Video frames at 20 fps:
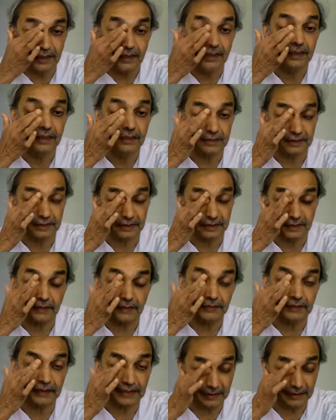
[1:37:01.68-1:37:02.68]
is there
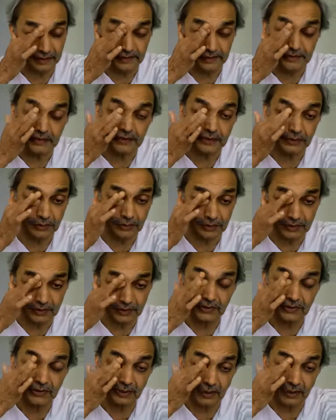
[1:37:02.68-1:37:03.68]
something else that you want
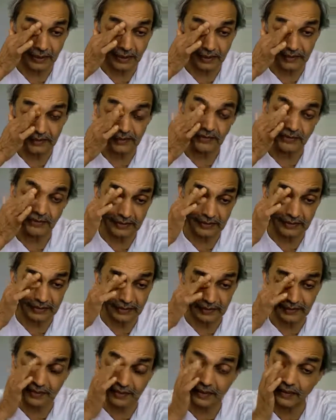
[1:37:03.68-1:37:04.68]
to ask
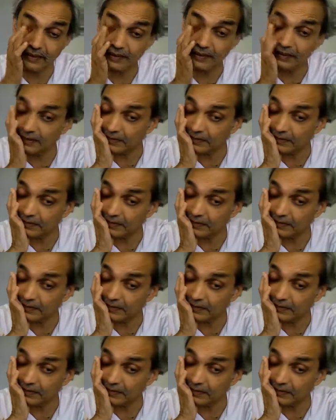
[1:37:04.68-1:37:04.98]
Francisca?